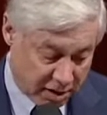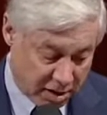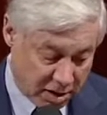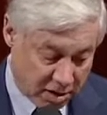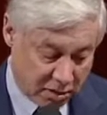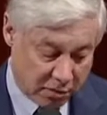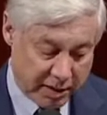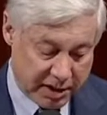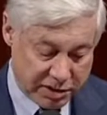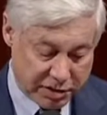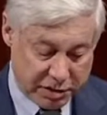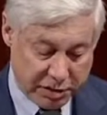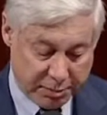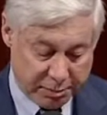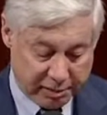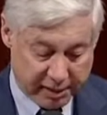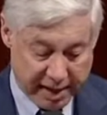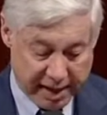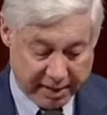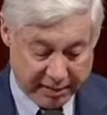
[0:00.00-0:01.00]
the auto rescue
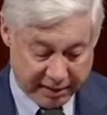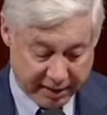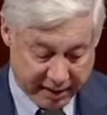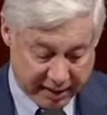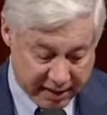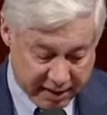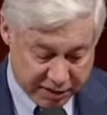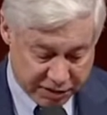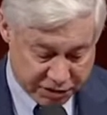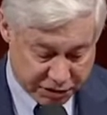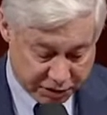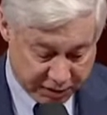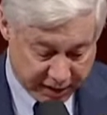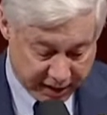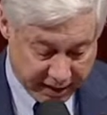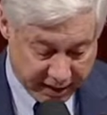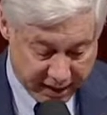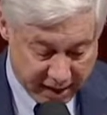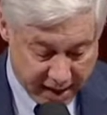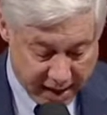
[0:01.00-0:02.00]
plan, the
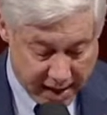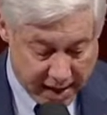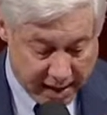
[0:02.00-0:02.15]
industry